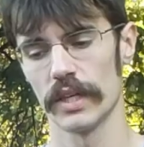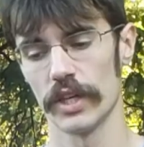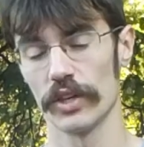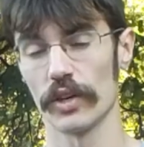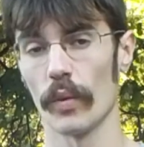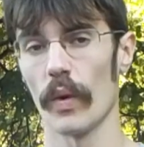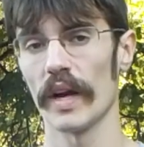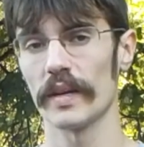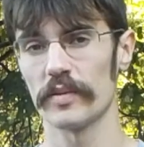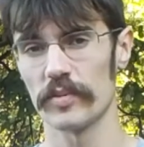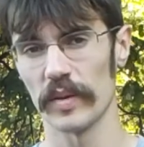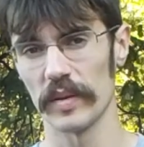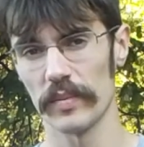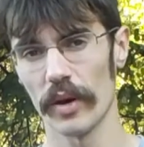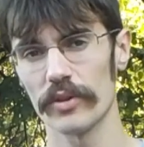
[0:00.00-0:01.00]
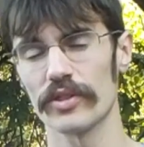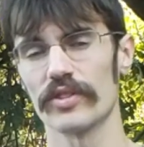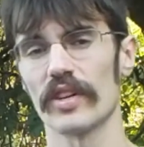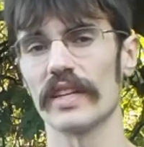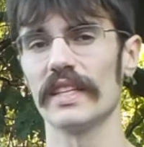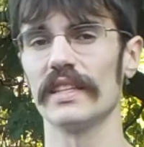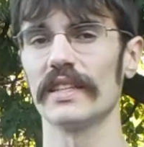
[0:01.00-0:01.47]
you're going to wind up spending potions
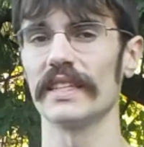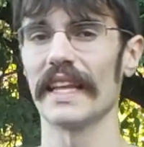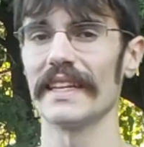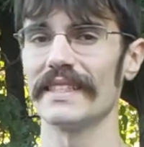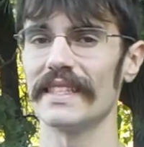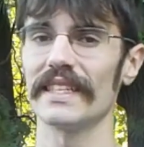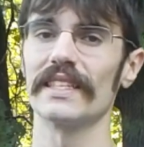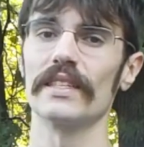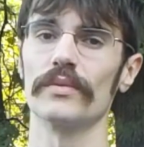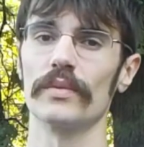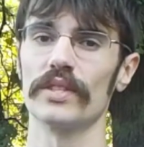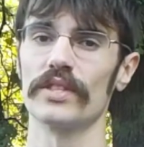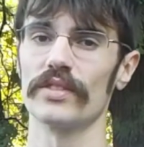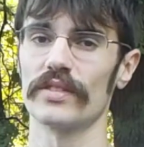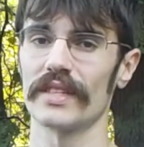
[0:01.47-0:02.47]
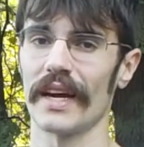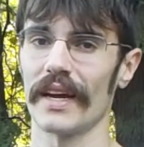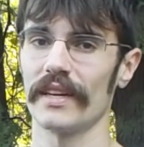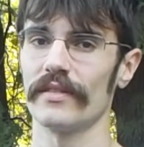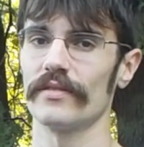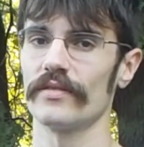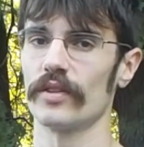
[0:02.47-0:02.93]
on healing that Diglett, which is
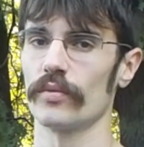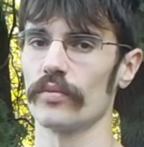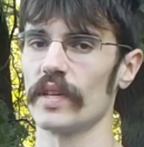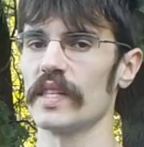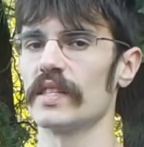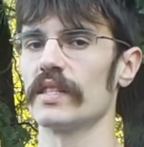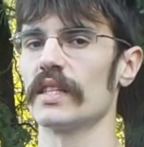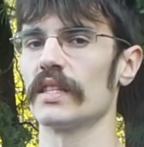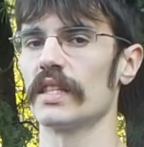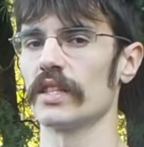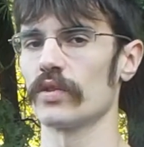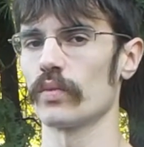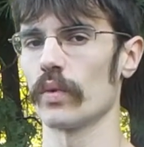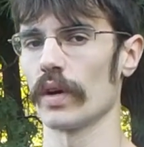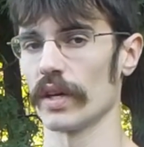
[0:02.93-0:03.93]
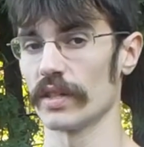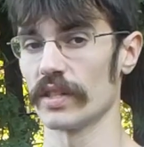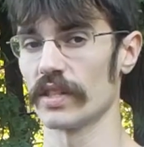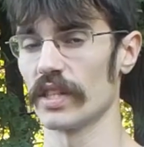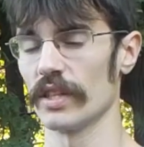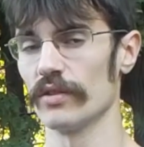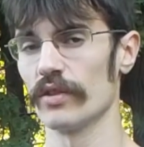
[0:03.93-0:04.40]
kind of the reason that this works,
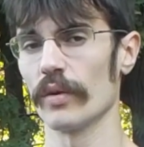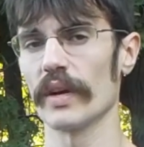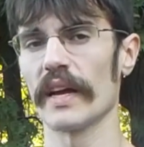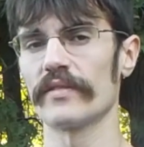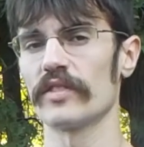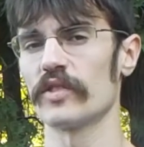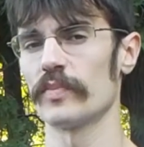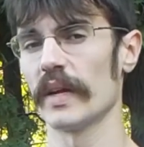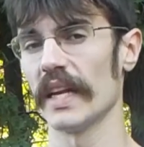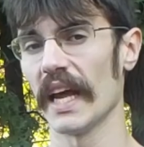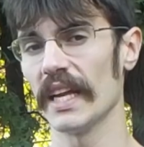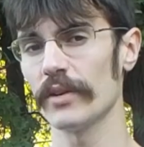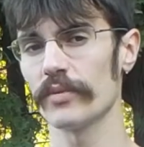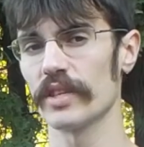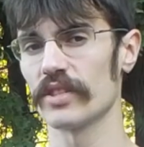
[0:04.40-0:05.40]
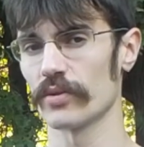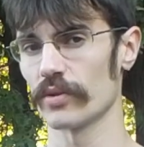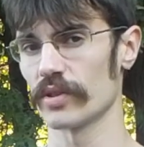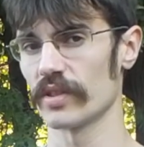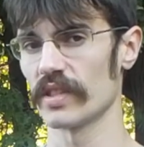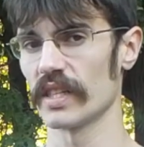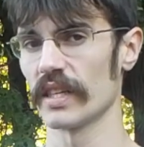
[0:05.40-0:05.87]
is that you don't have to spend any
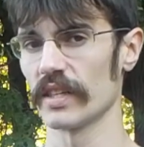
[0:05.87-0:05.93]
resources to get